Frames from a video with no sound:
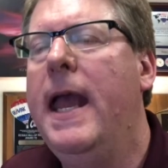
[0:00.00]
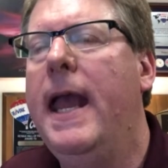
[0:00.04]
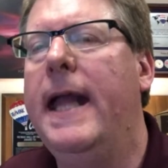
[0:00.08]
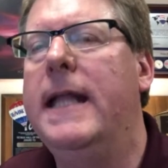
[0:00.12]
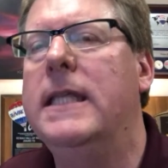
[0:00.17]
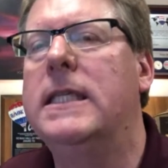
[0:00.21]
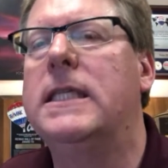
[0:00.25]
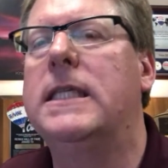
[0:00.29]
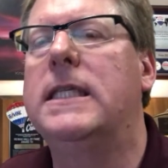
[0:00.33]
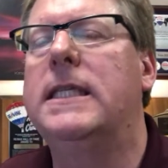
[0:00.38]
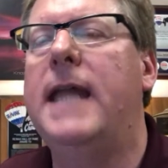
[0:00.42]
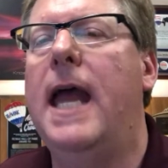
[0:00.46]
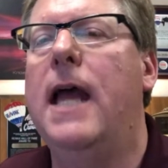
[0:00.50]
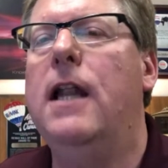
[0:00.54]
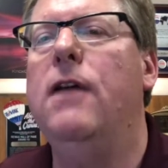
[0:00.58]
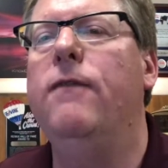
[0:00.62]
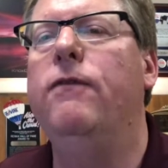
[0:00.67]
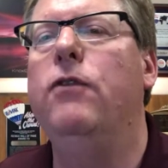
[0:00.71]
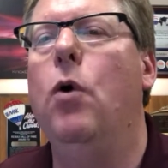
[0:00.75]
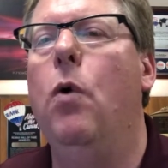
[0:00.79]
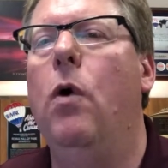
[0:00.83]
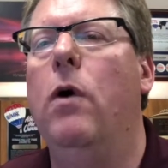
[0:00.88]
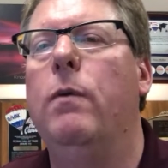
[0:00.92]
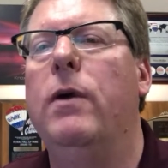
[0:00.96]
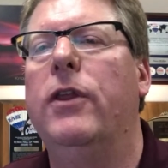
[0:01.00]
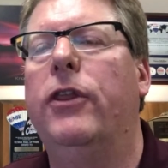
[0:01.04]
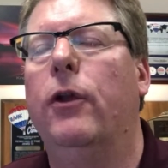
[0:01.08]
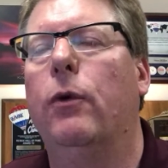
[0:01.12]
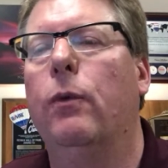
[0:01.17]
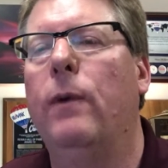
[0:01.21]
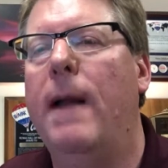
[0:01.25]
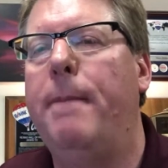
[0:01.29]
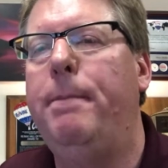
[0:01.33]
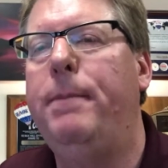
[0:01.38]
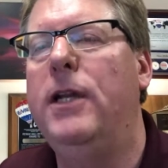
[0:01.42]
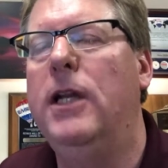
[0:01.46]
Instead of going with a
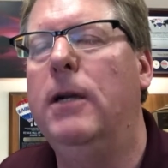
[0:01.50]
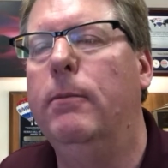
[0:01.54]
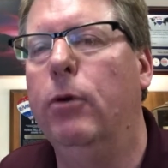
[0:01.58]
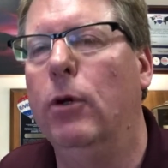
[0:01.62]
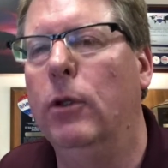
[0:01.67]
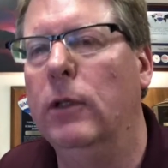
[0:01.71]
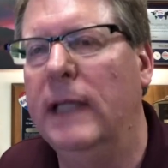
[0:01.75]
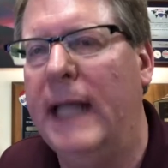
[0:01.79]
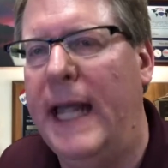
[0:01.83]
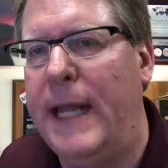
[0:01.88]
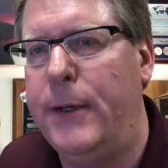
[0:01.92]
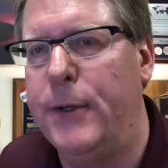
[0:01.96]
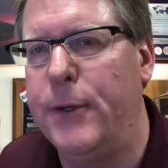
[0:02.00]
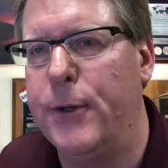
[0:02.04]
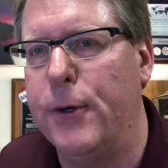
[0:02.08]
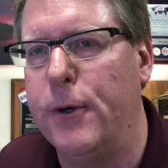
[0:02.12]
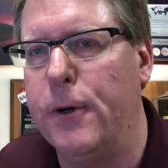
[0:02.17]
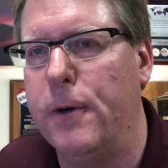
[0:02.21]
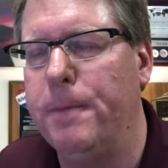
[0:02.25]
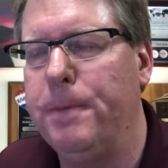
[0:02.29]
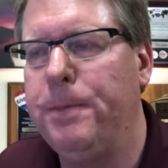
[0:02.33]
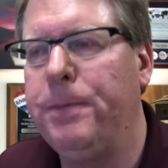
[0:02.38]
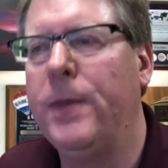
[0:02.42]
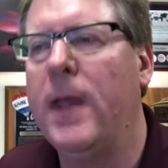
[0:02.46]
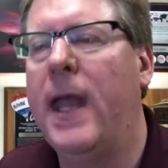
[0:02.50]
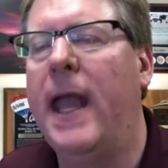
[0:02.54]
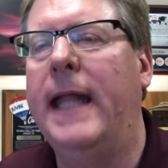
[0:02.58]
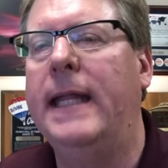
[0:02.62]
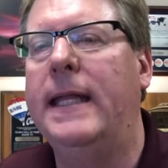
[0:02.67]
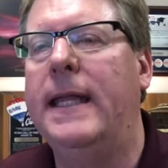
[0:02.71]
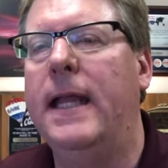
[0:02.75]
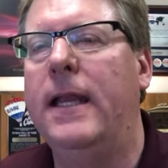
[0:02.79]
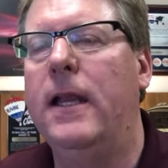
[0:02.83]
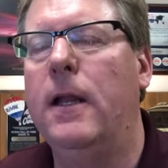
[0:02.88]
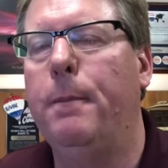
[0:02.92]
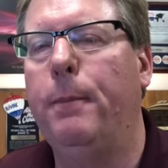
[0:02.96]
reputable lender
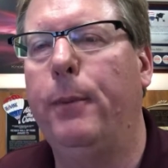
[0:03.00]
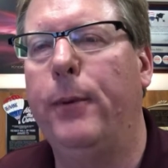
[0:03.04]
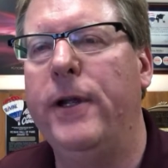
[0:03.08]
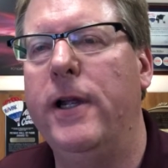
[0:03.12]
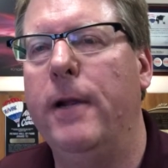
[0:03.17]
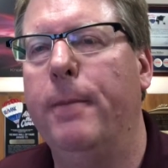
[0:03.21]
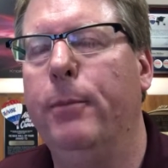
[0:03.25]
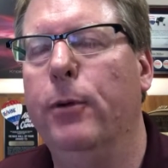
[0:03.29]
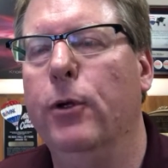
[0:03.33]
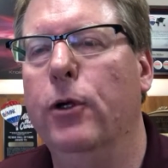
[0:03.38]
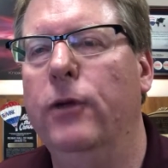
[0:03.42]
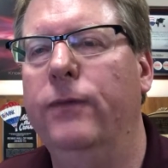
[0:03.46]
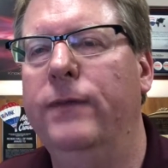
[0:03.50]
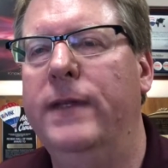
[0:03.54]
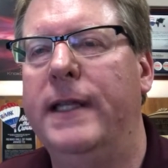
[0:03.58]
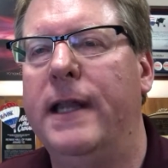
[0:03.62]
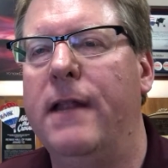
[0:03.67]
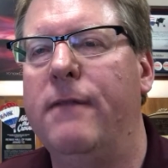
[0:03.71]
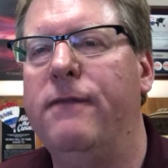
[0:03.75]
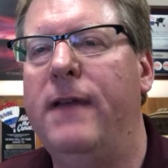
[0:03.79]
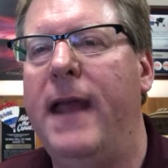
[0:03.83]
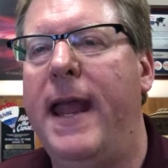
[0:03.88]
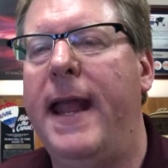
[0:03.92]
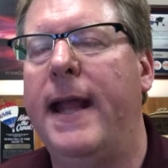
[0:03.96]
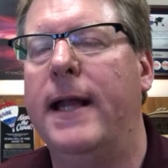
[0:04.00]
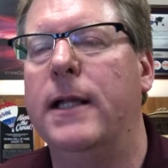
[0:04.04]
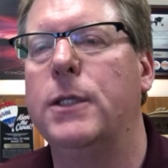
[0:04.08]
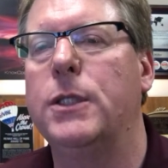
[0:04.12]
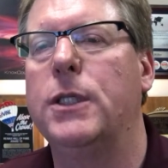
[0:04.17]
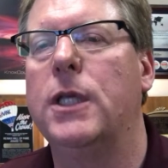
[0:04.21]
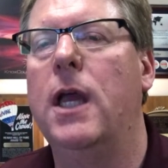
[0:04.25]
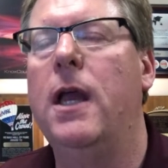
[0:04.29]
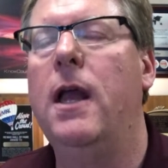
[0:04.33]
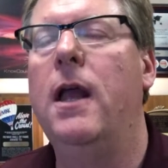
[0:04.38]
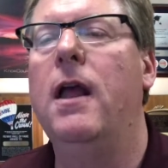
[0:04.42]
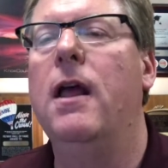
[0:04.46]
and getting pre-approved in
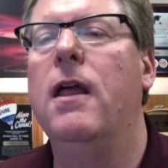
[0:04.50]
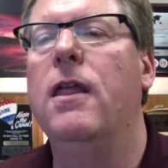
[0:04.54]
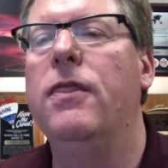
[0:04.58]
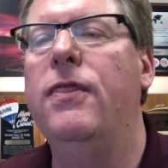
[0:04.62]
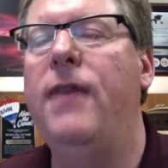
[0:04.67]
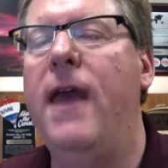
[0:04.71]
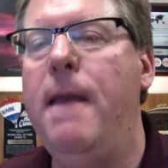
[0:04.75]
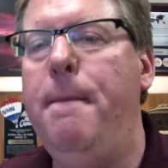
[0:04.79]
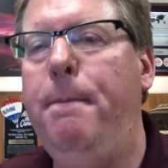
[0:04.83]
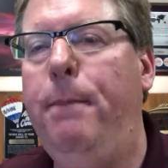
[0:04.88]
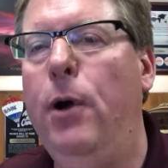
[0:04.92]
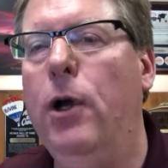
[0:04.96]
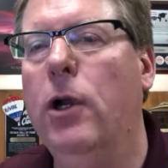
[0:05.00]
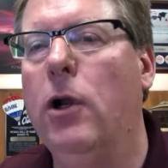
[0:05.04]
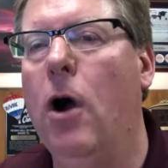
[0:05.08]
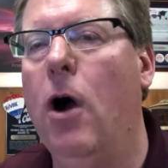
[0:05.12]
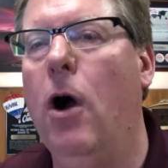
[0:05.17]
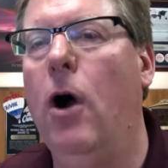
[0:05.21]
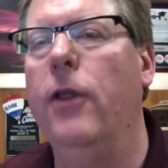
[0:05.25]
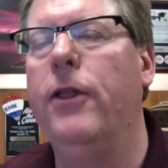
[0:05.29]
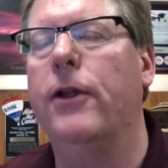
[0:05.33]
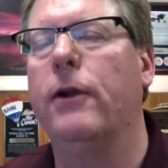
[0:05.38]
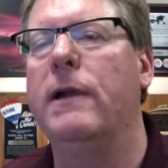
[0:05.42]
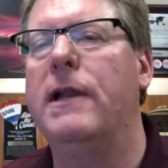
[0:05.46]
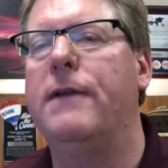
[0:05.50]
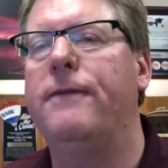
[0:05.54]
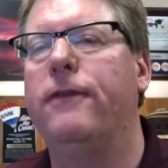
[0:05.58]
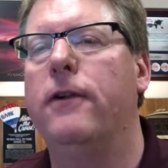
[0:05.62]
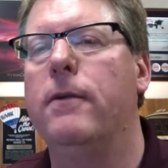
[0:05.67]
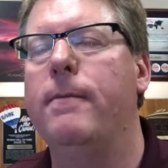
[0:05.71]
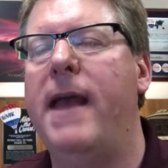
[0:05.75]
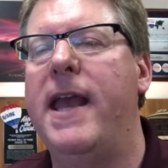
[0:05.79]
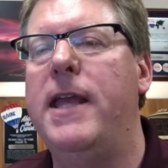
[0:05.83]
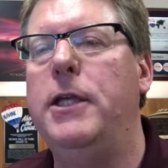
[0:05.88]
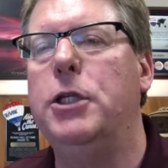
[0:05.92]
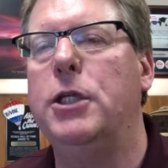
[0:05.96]
advance, they put all their
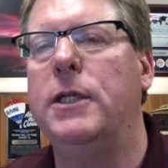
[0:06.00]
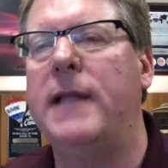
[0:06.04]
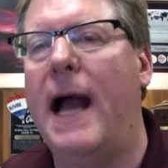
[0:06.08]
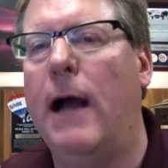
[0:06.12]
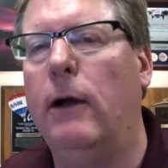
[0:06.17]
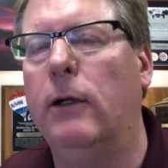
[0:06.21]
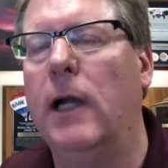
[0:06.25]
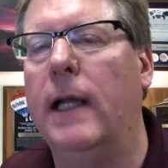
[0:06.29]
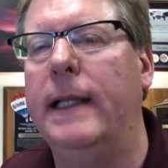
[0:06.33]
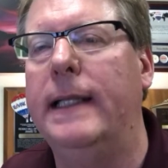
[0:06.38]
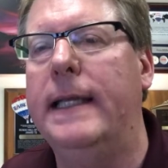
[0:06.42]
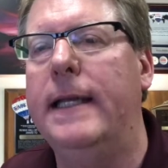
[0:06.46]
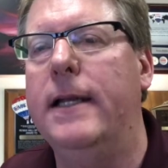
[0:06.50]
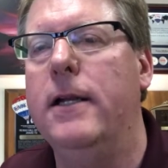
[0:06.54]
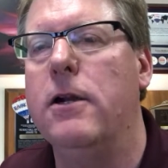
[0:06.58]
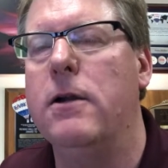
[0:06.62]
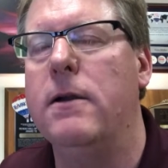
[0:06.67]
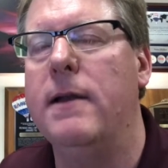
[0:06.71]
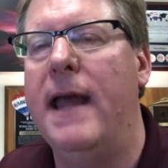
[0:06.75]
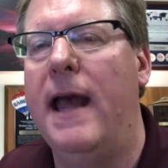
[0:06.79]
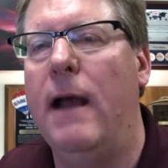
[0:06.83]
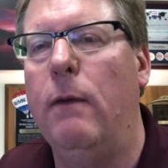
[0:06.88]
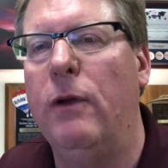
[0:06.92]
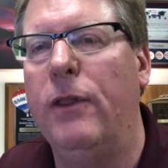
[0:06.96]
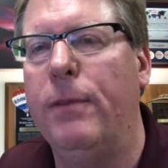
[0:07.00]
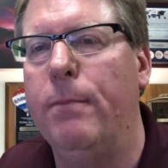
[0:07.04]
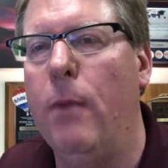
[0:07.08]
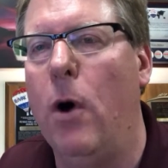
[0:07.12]
information out on the internet with